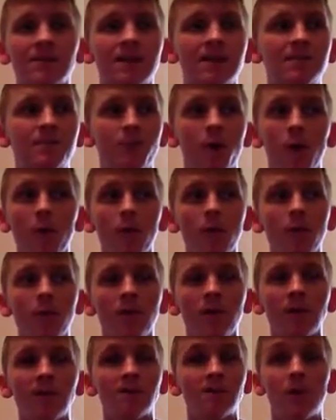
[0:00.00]
His promo
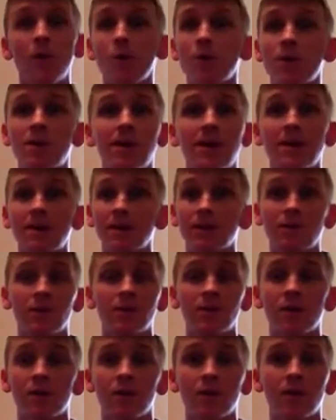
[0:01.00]
ability is nowhere near at
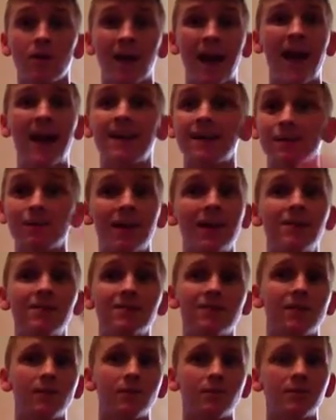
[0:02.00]
the height of
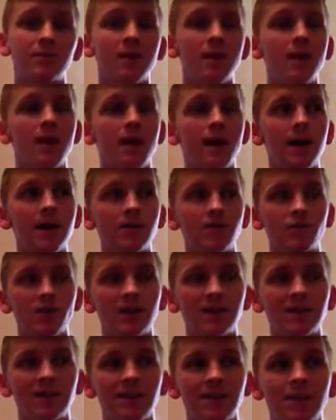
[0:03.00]
Endo's, and his
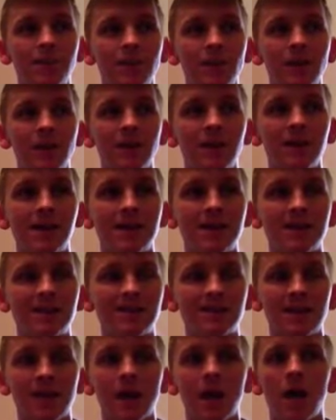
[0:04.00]
wrestling ability
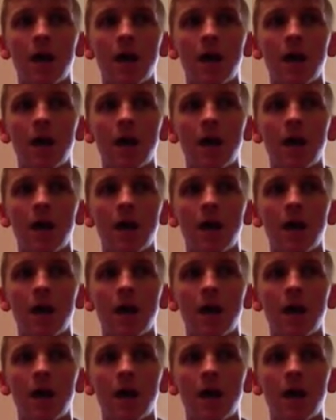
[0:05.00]
is